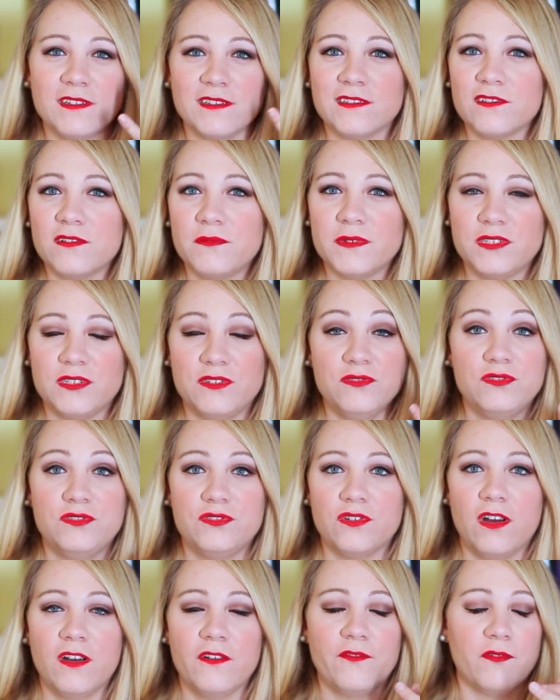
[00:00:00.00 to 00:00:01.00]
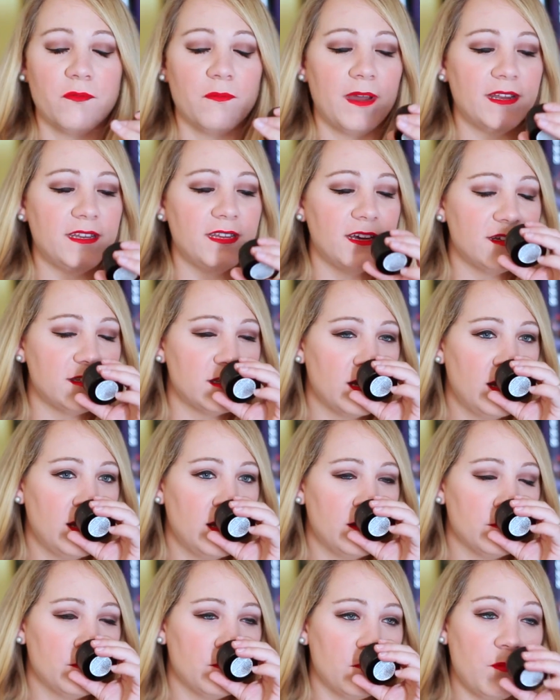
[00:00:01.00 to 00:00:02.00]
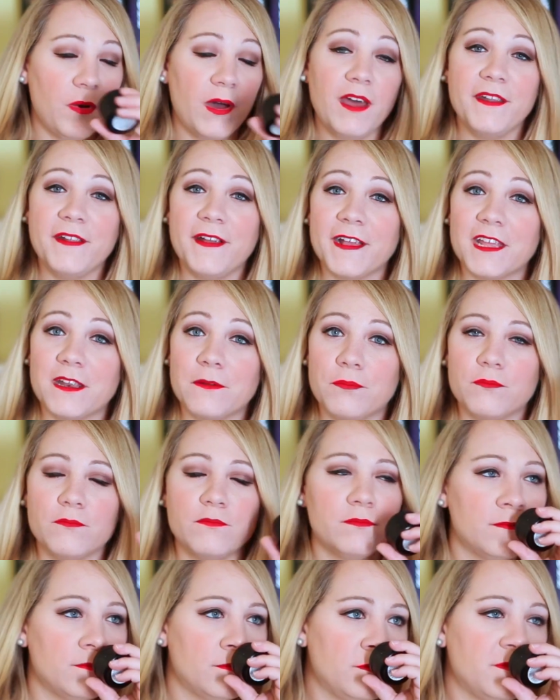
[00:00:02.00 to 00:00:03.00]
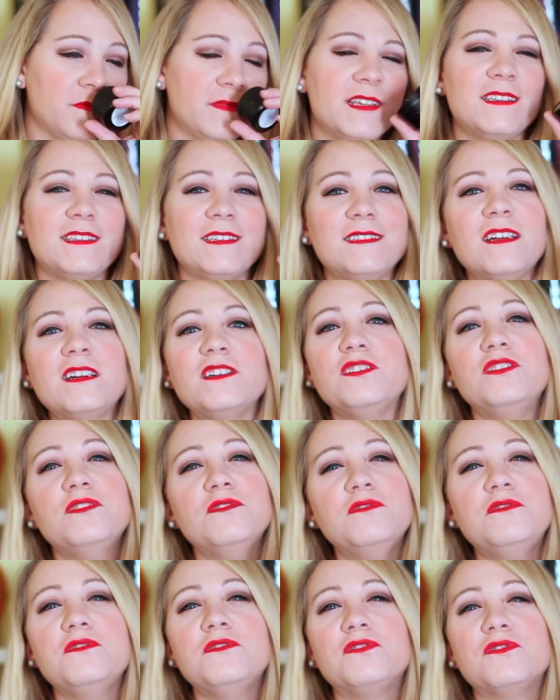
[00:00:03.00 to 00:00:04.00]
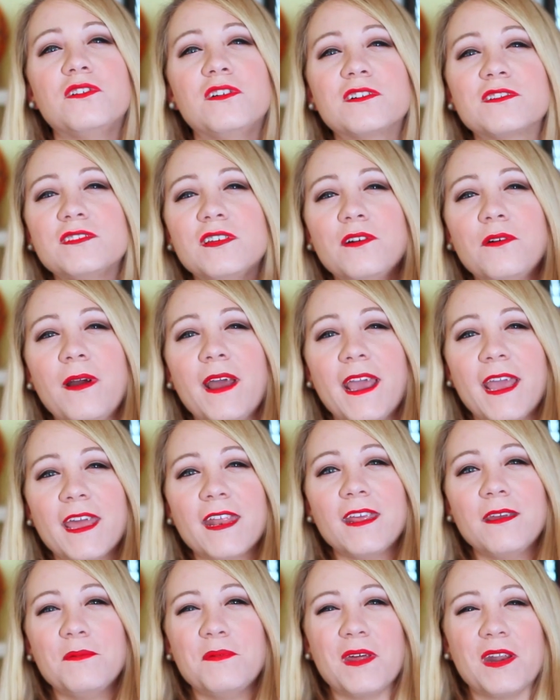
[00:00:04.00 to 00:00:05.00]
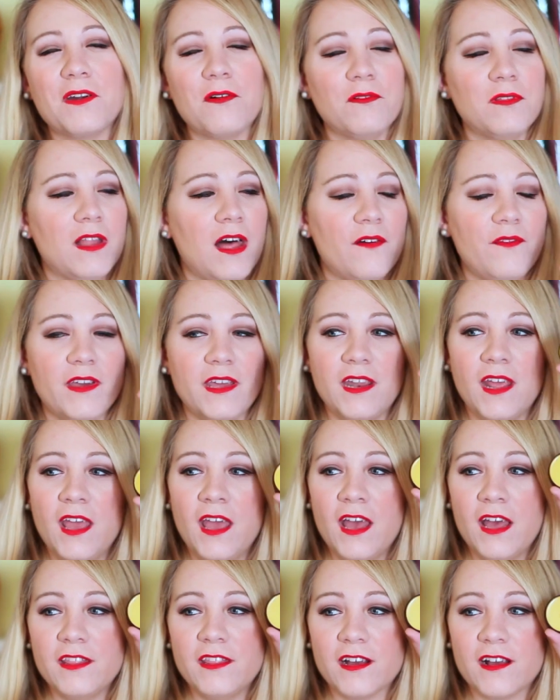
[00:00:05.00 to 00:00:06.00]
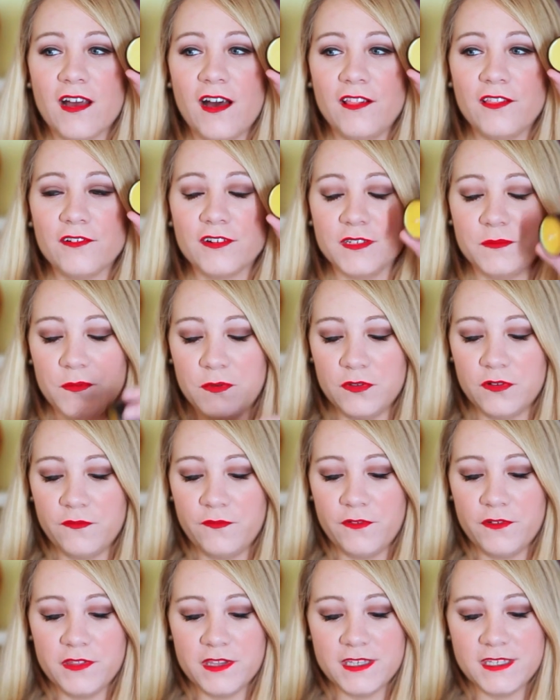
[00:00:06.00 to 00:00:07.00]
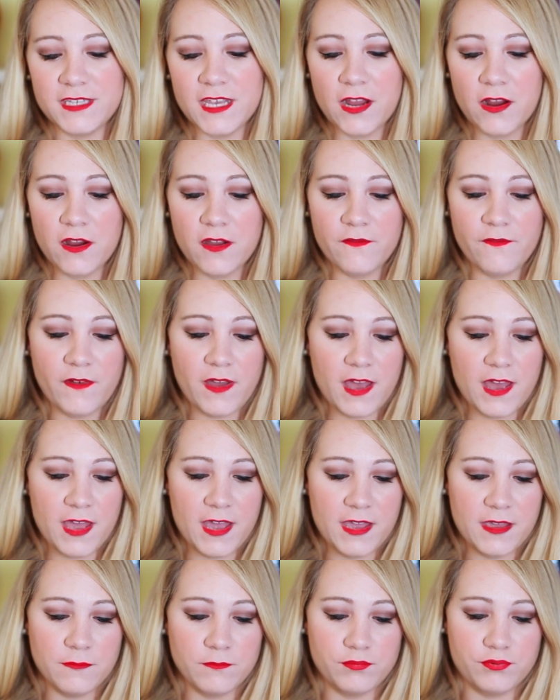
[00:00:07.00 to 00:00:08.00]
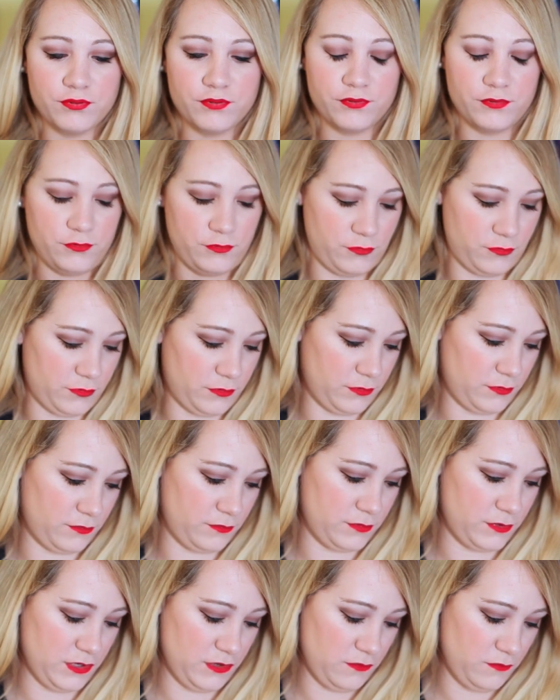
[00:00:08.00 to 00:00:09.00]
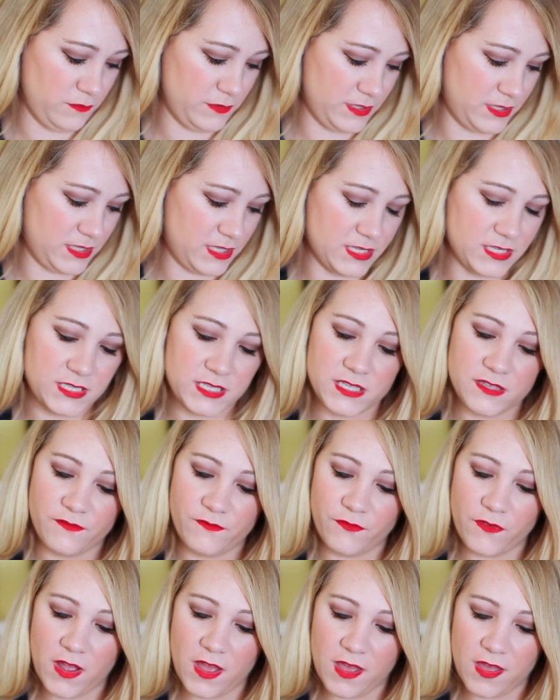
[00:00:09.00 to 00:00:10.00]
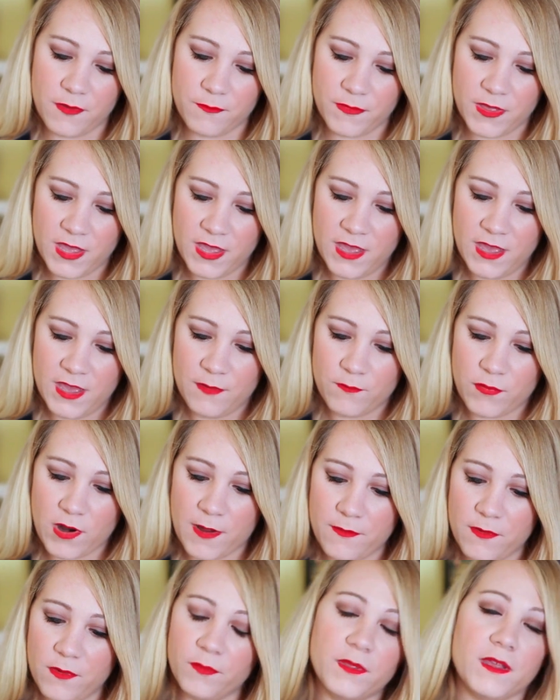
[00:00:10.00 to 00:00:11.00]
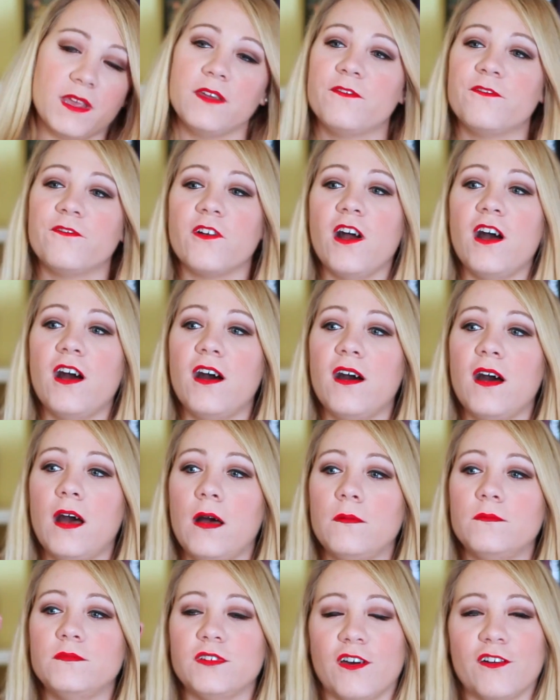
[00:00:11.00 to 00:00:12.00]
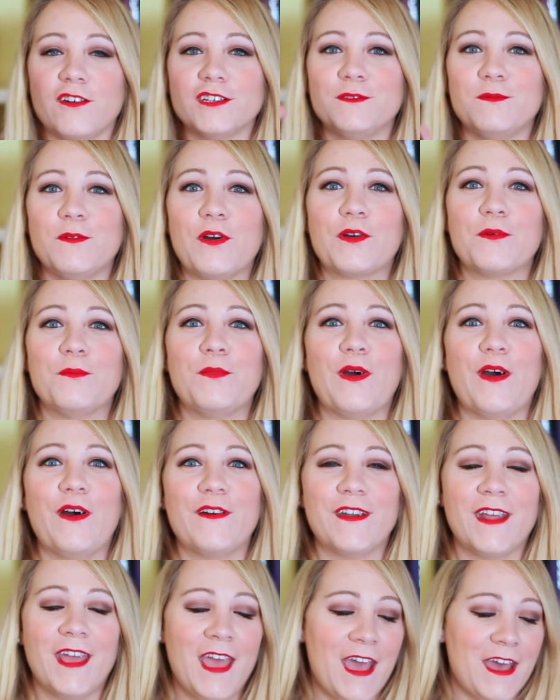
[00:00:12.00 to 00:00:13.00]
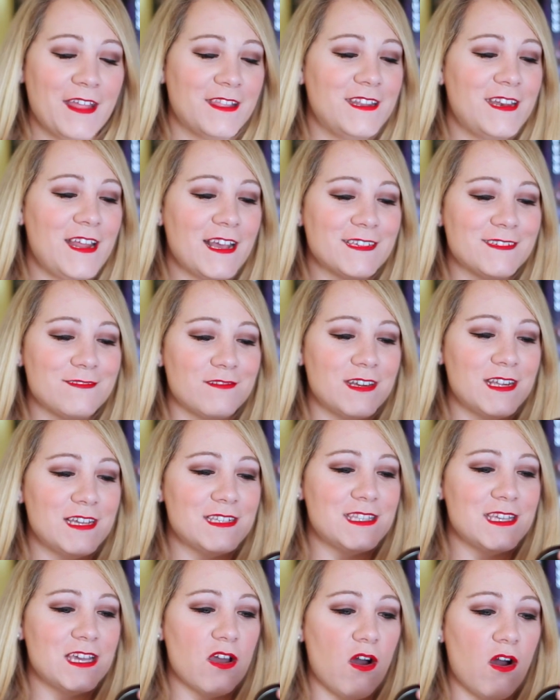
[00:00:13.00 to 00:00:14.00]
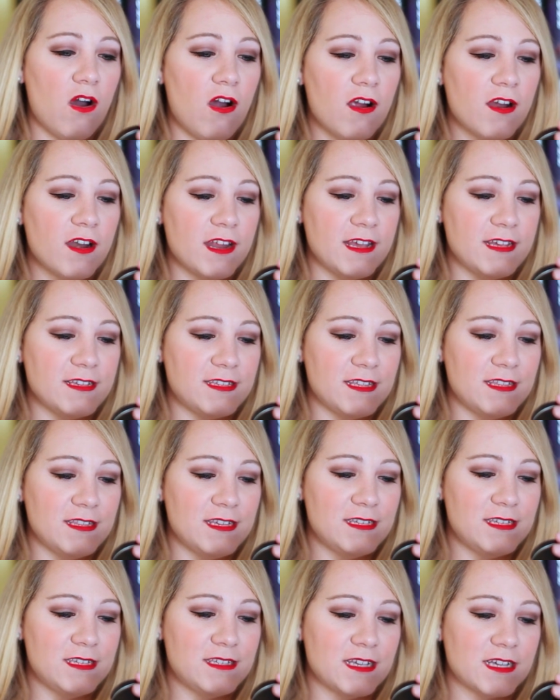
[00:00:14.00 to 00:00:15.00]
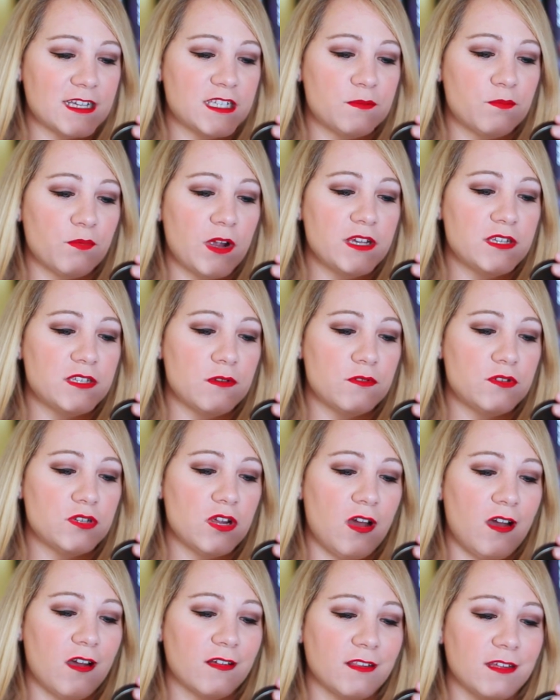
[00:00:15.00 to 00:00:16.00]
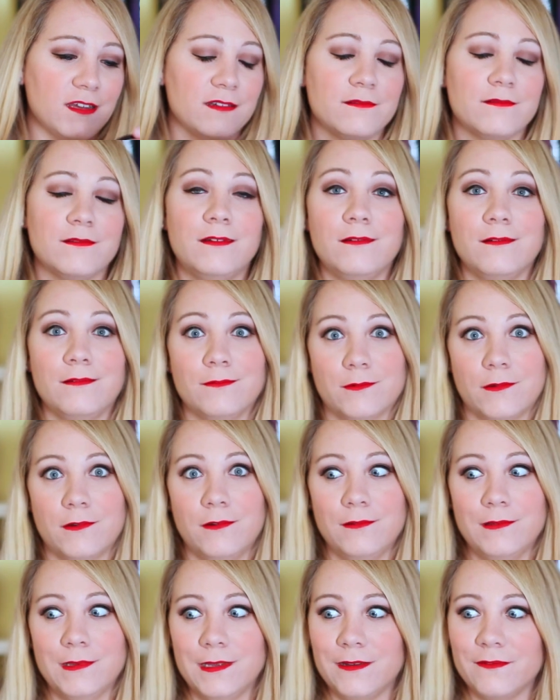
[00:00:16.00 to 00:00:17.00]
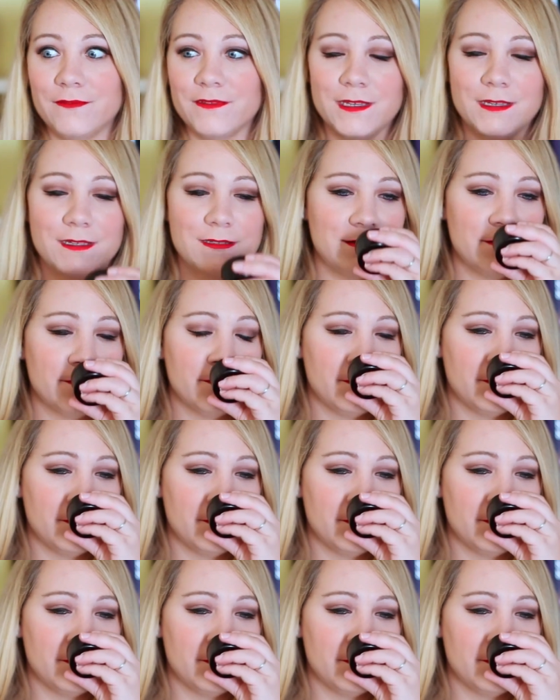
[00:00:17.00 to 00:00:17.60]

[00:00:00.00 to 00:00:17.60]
It's a little bit too strong for my taste, but I can, this is not too strong, so I don't hate it, but I don't love it. The color is beautiful. The Seraph, I don't know what this is from, probably from Daughter Smoke and Bone. The next one is the Artist, and this is espresso chocolate. I'm gonna love this.